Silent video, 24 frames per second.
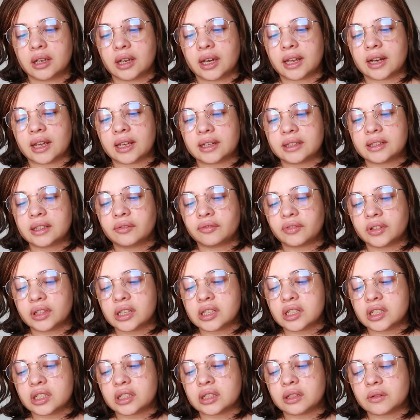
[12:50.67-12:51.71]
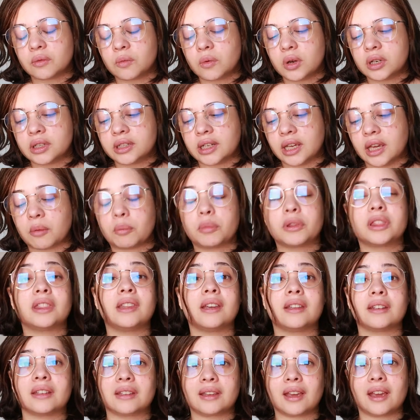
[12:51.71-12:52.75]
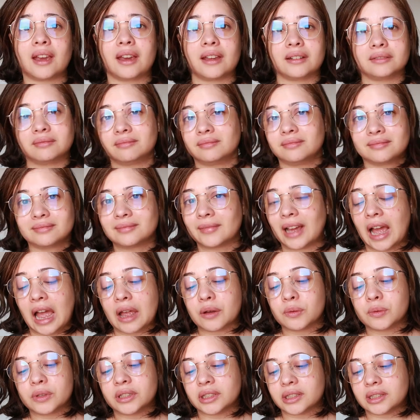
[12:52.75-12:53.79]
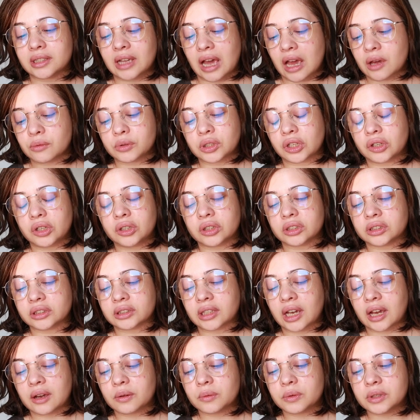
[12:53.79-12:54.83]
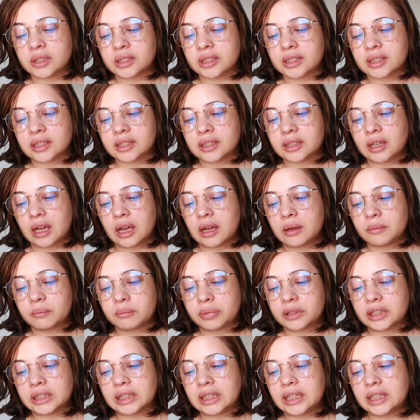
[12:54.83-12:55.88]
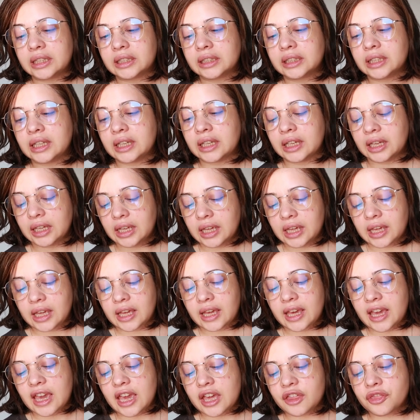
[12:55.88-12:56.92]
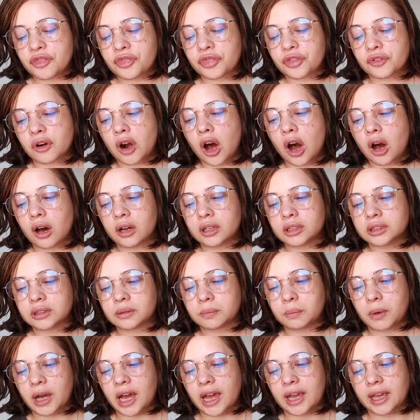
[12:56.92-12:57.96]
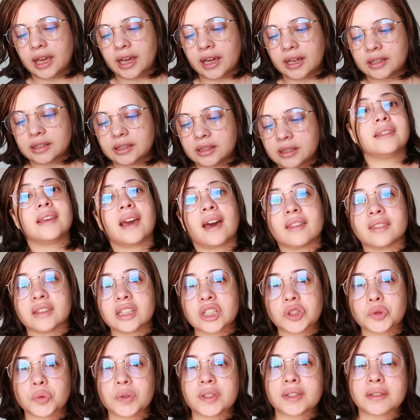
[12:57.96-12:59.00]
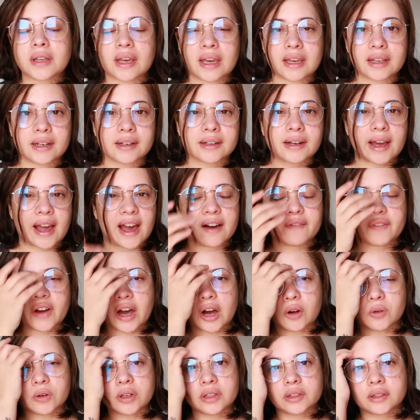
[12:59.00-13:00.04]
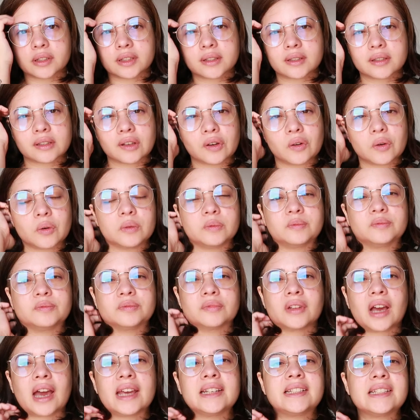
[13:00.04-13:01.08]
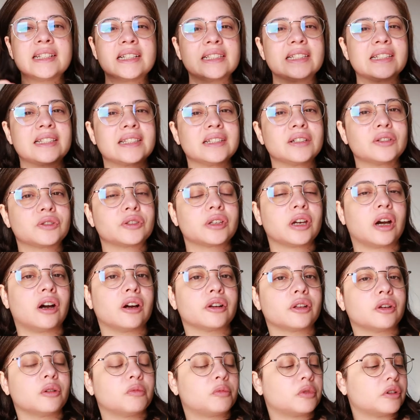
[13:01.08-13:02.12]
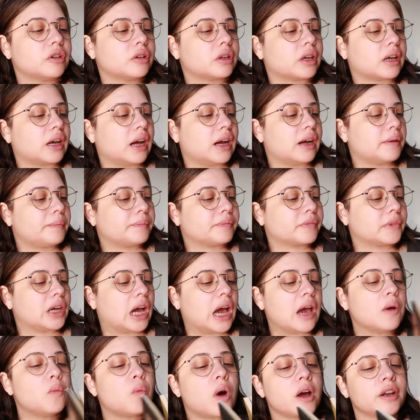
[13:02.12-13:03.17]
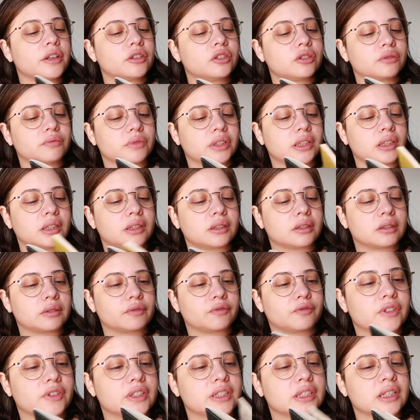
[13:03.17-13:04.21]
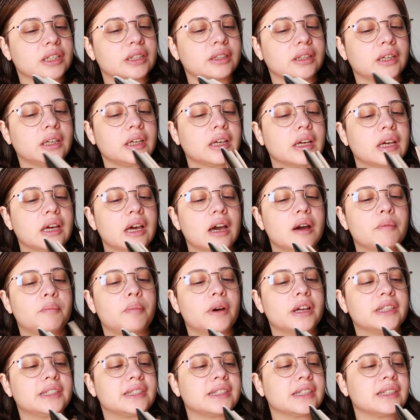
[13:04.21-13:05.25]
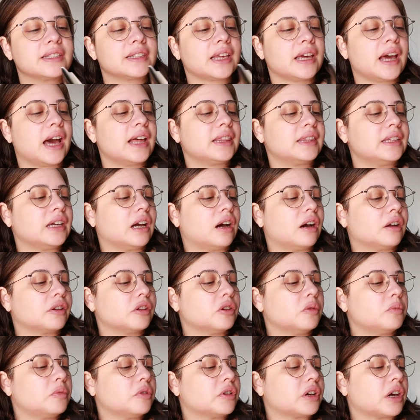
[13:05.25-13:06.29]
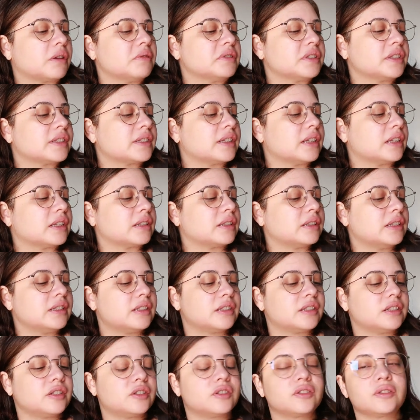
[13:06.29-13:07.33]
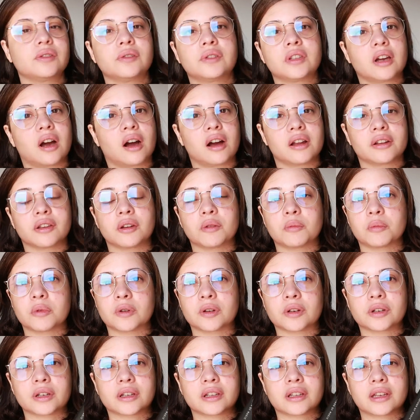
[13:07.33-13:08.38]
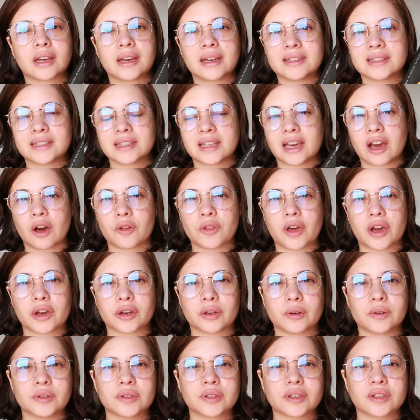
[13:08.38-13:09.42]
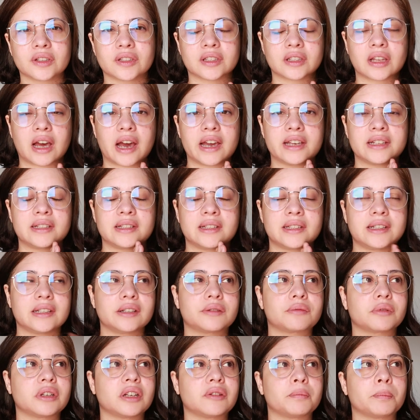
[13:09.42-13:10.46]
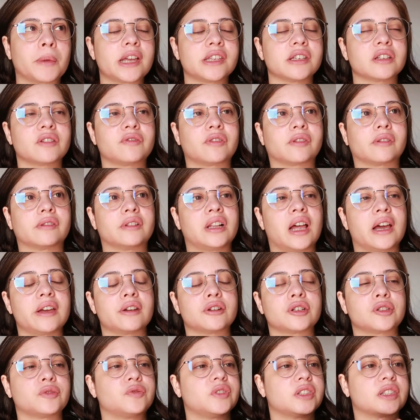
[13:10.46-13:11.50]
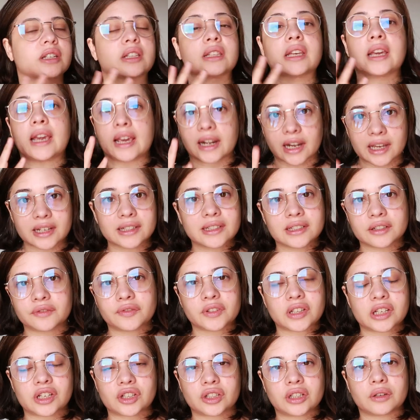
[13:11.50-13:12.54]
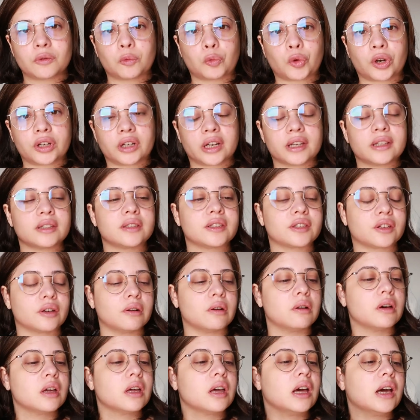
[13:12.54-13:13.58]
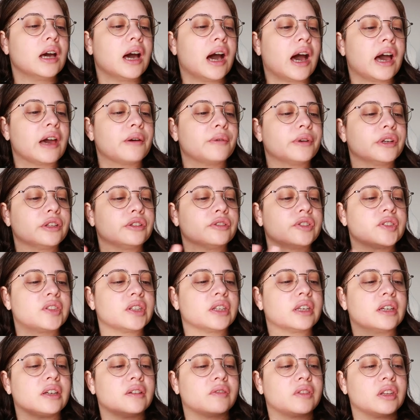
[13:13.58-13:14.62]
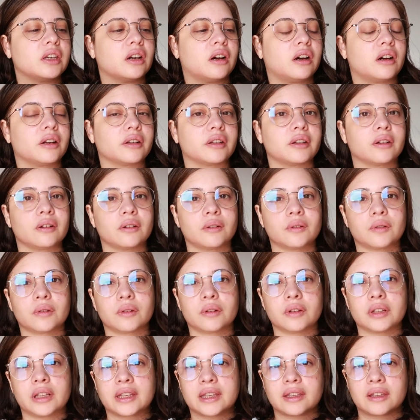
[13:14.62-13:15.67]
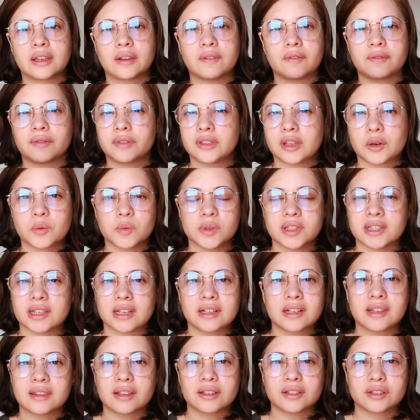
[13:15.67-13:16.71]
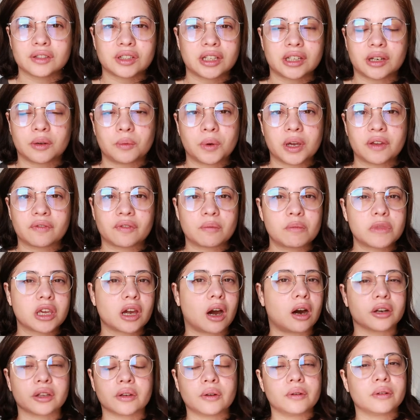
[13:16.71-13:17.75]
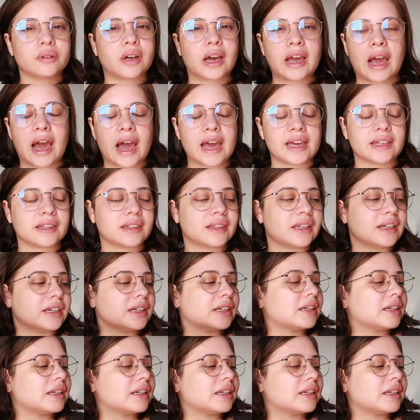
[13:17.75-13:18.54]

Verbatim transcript: And I did finish it in one day, but then again, I was hooked. I was completely enthralled by it. Yeah, this was 8.5 hours. So I did listen to the audiobook. I wanted to read it physically, but since I had the audiobook, I was just like, let's just do the audiobook and see how that goes, because I did read Magic for Liars physically and I did finish it in one night. So I wanted to see if the audio, like, if there was anything to take away from the audio. I